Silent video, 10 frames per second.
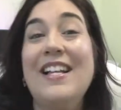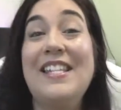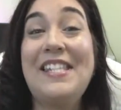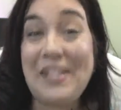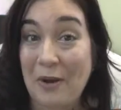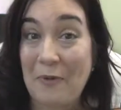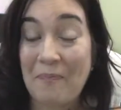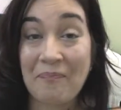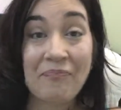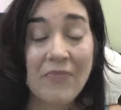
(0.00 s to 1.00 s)
So
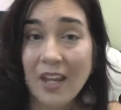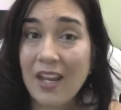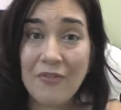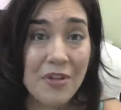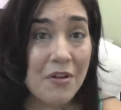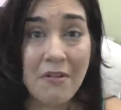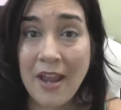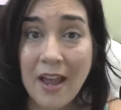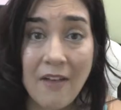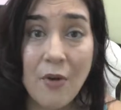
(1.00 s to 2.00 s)
if you don't
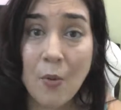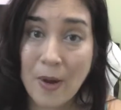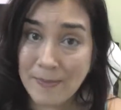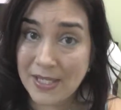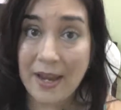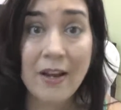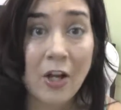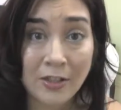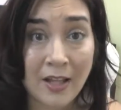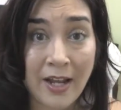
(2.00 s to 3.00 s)
have a website
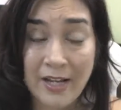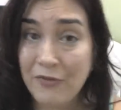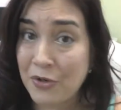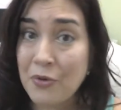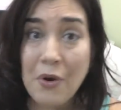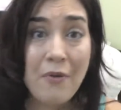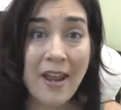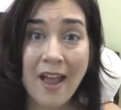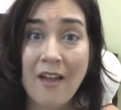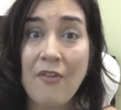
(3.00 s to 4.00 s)
online, if you don't
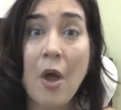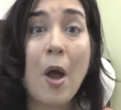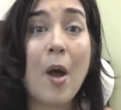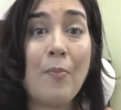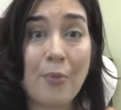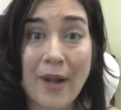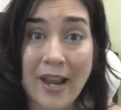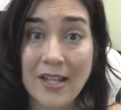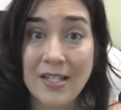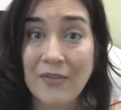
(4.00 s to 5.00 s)
have a
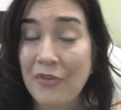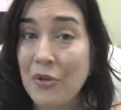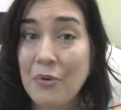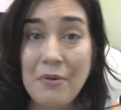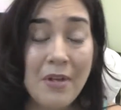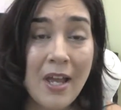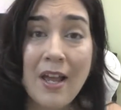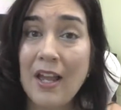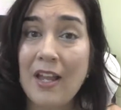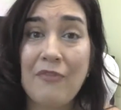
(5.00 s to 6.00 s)
brand, if you
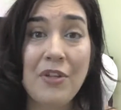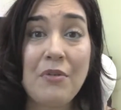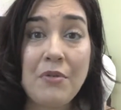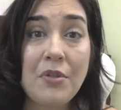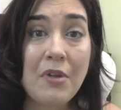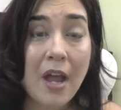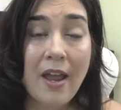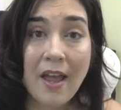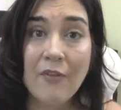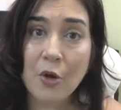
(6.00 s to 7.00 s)
do not
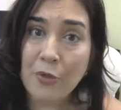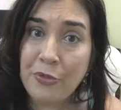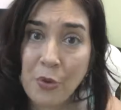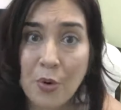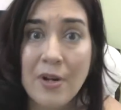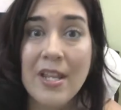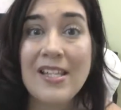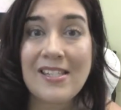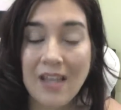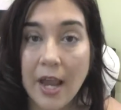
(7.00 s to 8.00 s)
have an authority
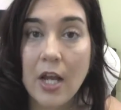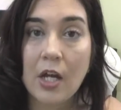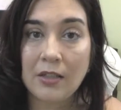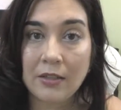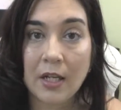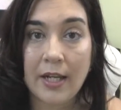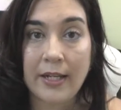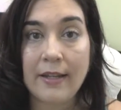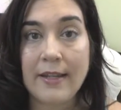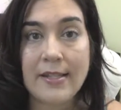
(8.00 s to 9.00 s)
site
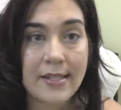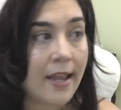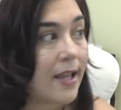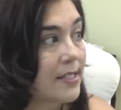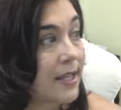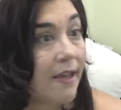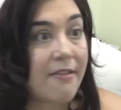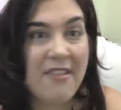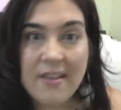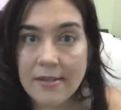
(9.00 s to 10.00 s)
online that says
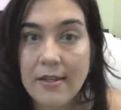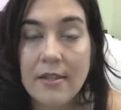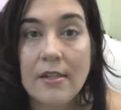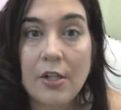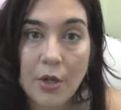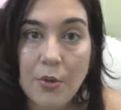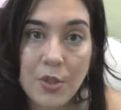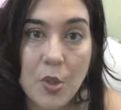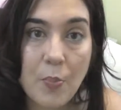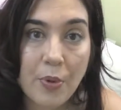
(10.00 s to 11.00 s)
this is the
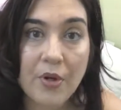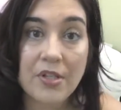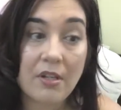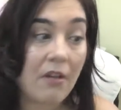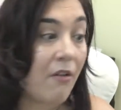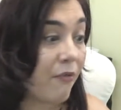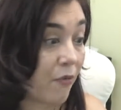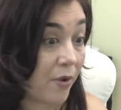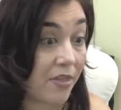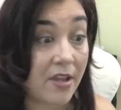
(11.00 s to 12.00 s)
go-to person
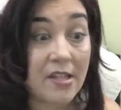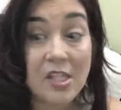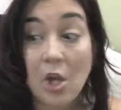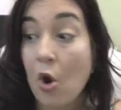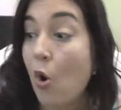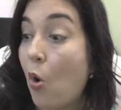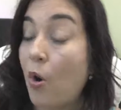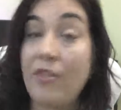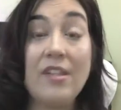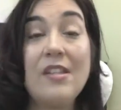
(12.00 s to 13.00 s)
for this,
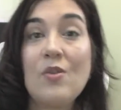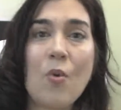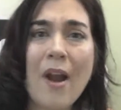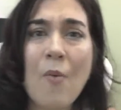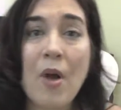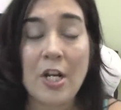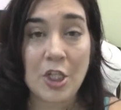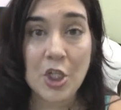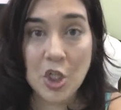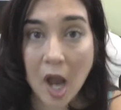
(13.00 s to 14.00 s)
or this is where I want to
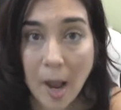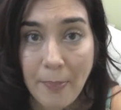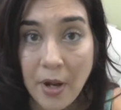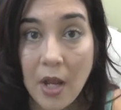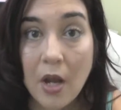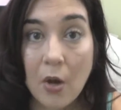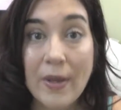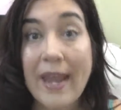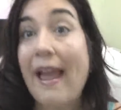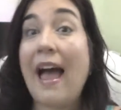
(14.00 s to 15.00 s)
shop,
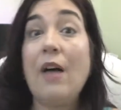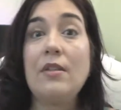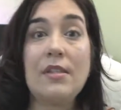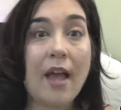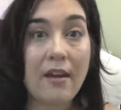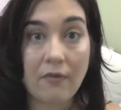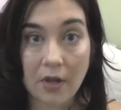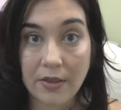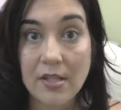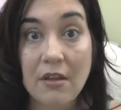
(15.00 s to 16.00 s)
okay, outside of
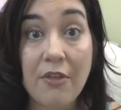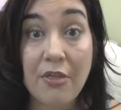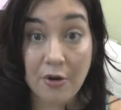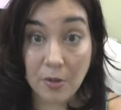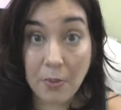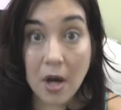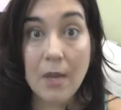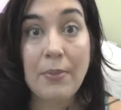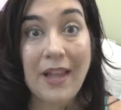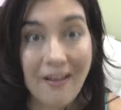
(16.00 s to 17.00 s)
all these other
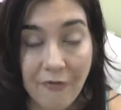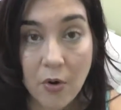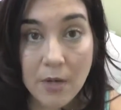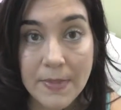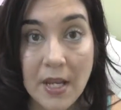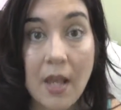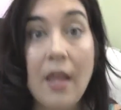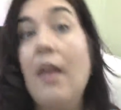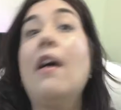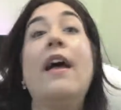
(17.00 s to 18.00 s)
third-party platforms,
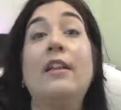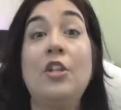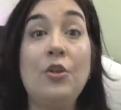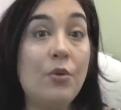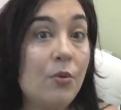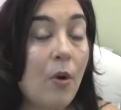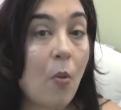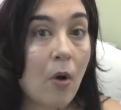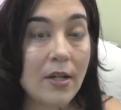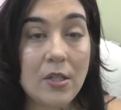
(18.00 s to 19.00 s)
and you
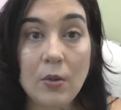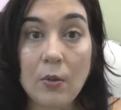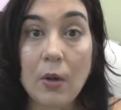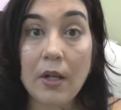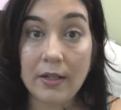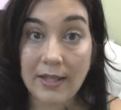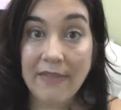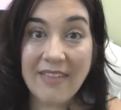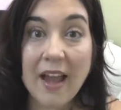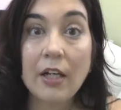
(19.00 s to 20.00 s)
want to
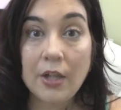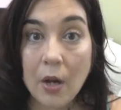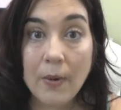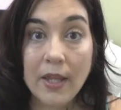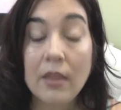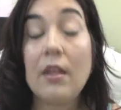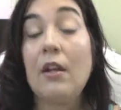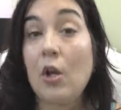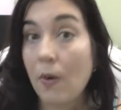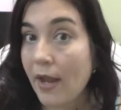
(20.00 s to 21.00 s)
get that going,
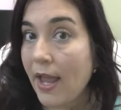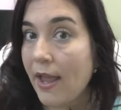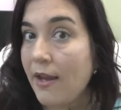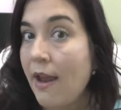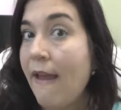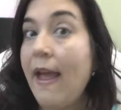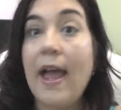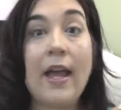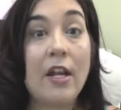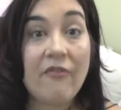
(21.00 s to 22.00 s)
then go ahead
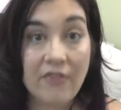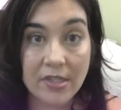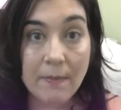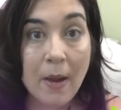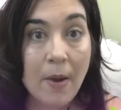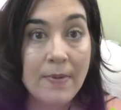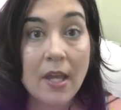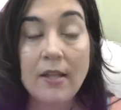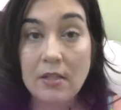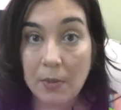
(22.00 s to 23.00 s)
and visit my
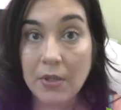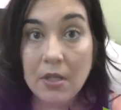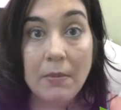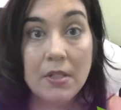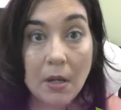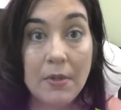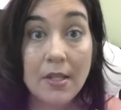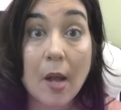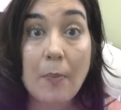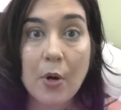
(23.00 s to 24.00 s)
website at
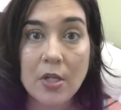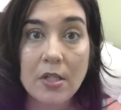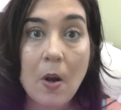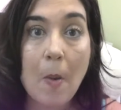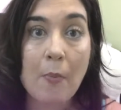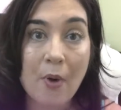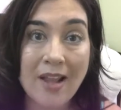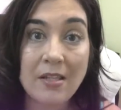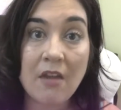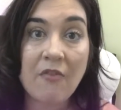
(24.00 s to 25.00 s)

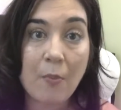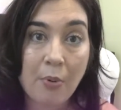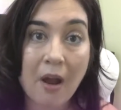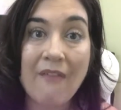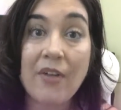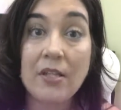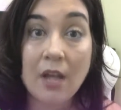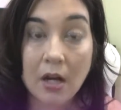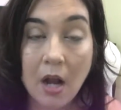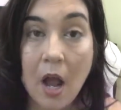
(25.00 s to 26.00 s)

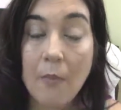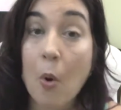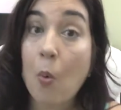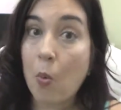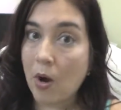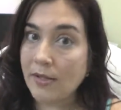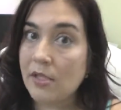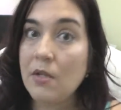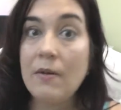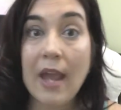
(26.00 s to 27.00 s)
www.personalbrandingforprofit.com.
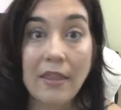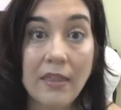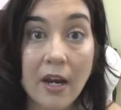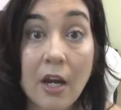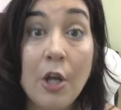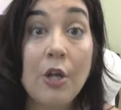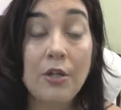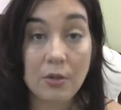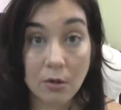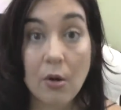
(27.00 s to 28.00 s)
Once you get there,
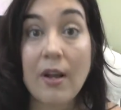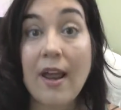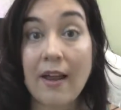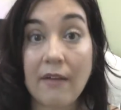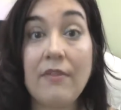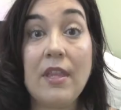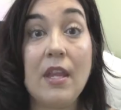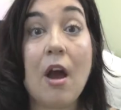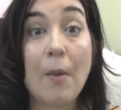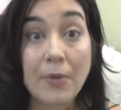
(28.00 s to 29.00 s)
you're going to have
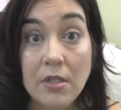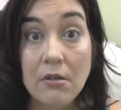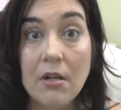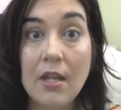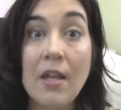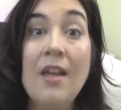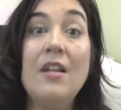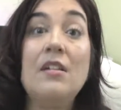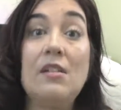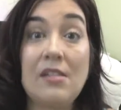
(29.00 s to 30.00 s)
the opportunity
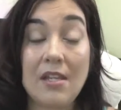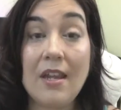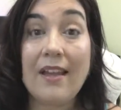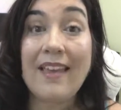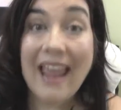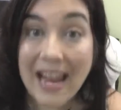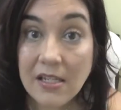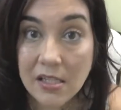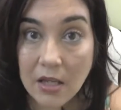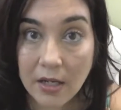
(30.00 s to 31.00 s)
to see a
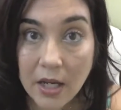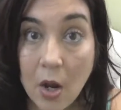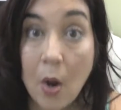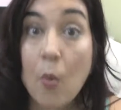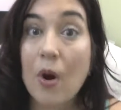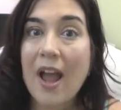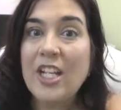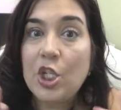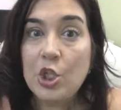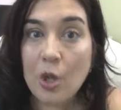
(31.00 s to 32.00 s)
case study where
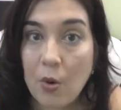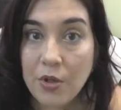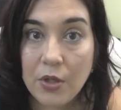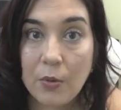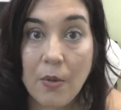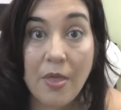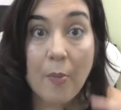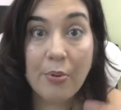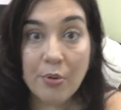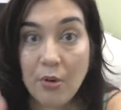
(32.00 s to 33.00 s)
I show you
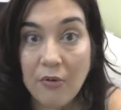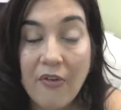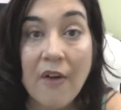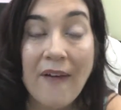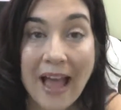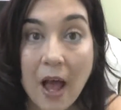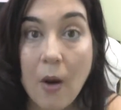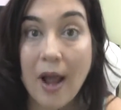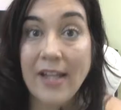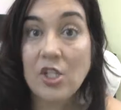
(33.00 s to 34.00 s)
the proof of
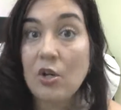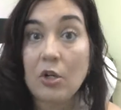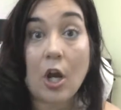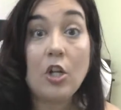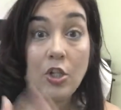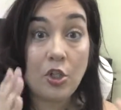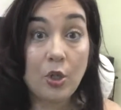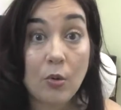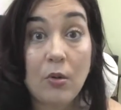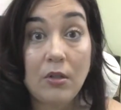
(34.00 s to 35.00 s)
how I took
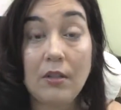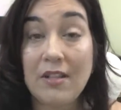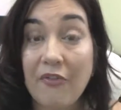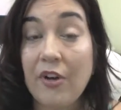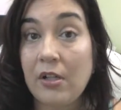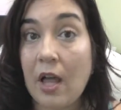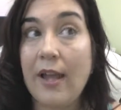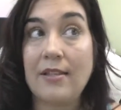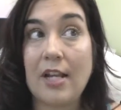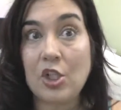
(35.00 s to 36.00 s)
2 different
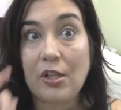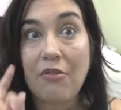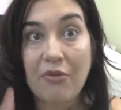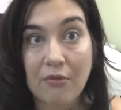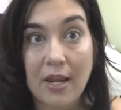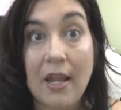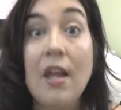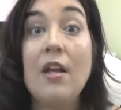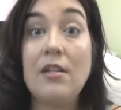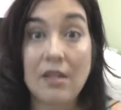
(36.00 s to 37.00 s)
clients, actually 3
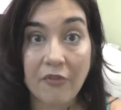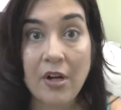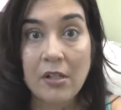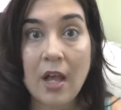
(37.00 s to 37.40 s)
different